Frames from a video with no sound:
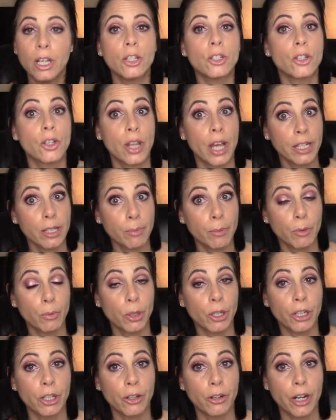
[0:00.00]
So that's been
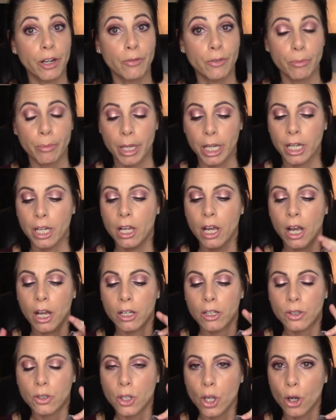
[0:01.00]
working great for me.
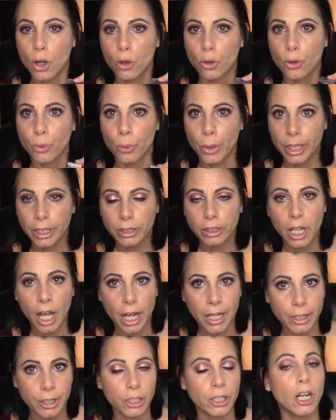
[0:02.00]
So the wing
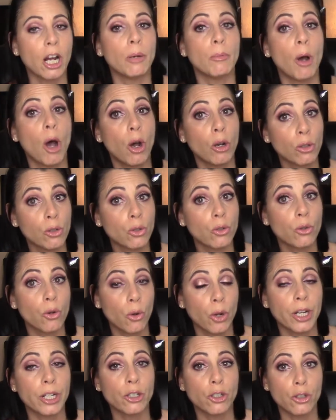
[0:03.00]
liner I'm also
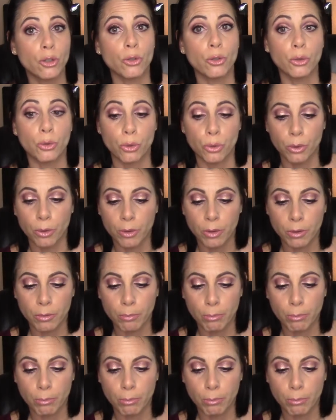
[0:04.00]
going to